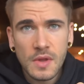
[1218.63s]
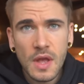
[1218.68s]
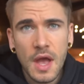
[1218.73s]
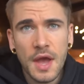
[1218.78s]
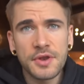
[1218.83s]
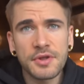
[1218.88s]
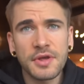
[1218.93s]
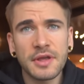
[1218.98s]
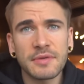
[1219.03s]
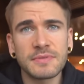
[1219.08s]

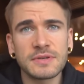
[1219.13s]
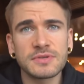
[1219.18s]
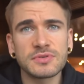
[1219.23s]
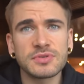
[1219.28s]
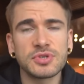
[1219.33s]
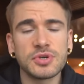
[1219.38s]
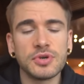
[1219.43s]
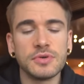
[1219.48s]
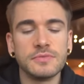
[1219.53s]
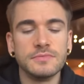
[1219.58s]
I do like miso
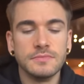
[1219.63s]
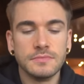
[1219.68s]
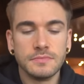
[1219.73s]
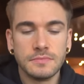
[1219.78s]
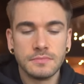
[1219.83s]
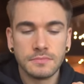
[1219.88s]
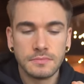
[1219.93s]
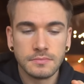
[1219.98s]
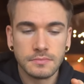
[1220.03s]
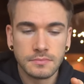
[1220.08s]
soup.
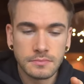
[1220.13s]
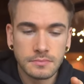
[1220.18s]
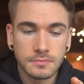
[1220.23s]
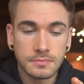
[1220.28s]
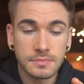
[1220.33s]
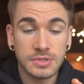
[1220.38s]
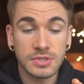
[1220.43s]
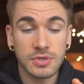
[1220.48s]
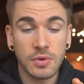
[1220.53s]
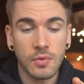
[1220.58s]

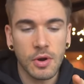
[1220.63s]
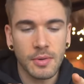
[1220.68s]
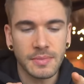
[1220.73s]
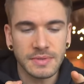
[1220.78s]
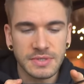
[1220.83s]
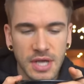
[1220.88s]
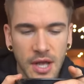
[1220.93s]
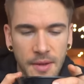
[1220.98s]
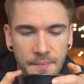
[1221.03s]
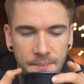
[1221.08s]
This will warm
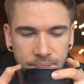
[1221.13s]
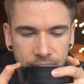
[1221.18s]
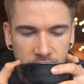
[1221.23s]
us up.